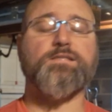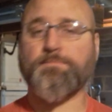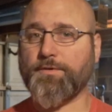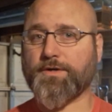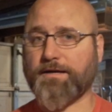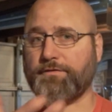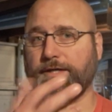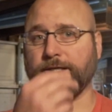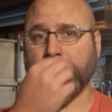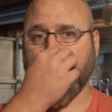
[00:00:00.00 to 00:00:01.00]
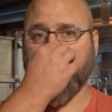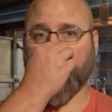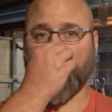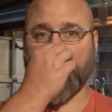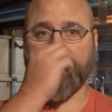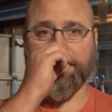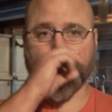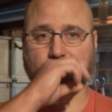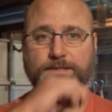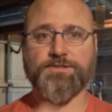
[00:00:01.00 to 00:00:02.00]
In the book I've written, A Rep
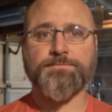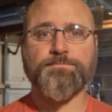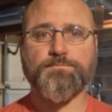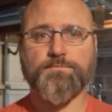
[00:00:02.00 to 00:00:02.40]
Manipulation,